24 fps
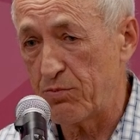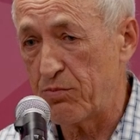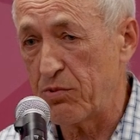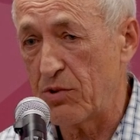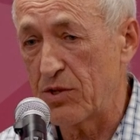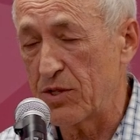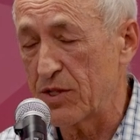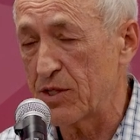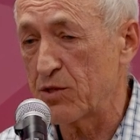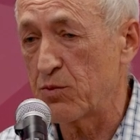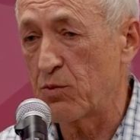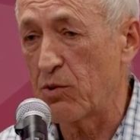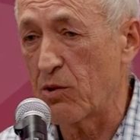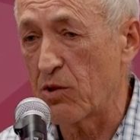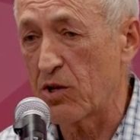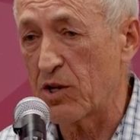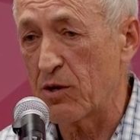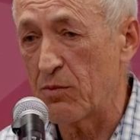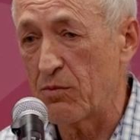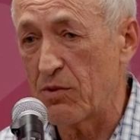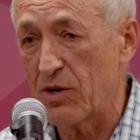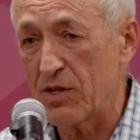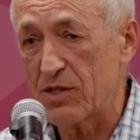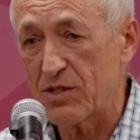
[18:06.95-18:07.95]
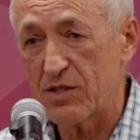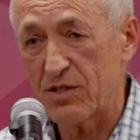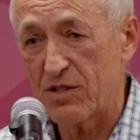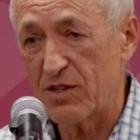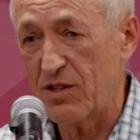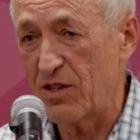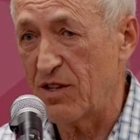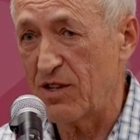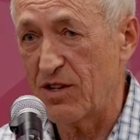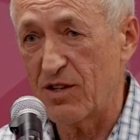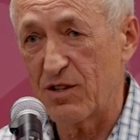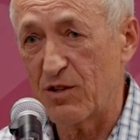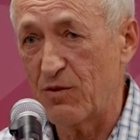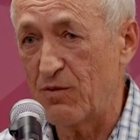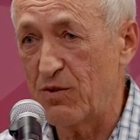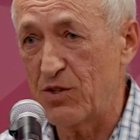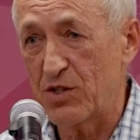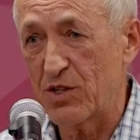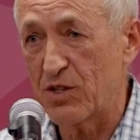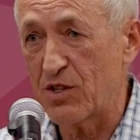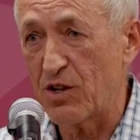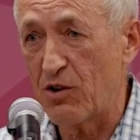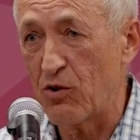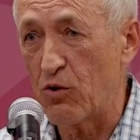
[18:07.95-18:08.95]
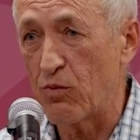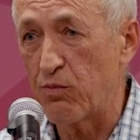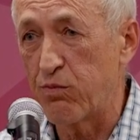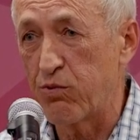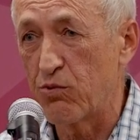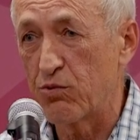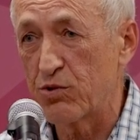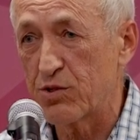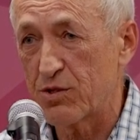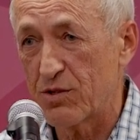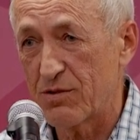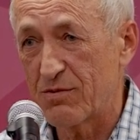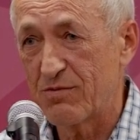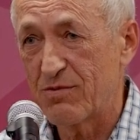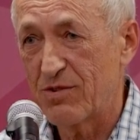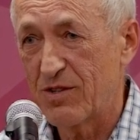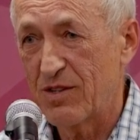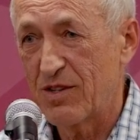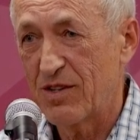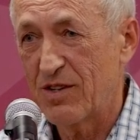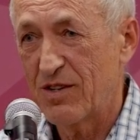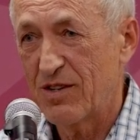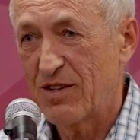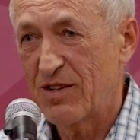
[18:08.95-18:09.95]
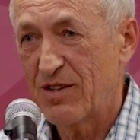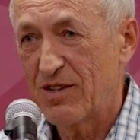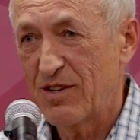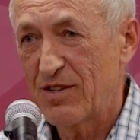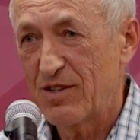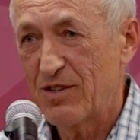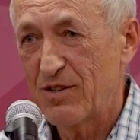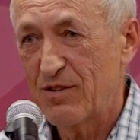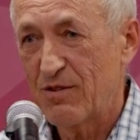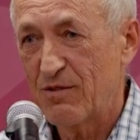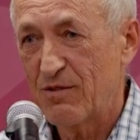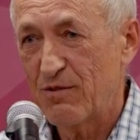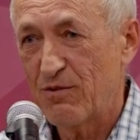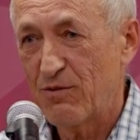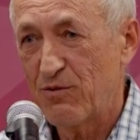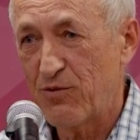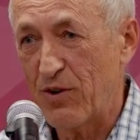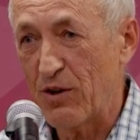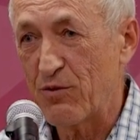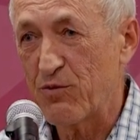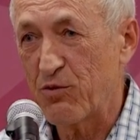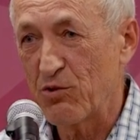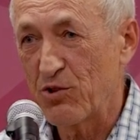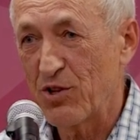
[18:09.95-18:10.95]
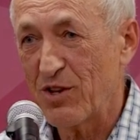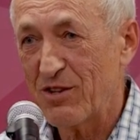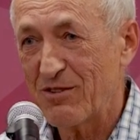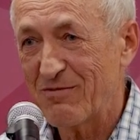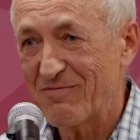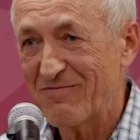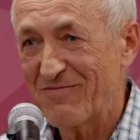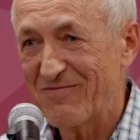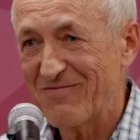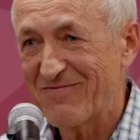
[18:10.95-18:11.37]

please welcome us and visit our booth 509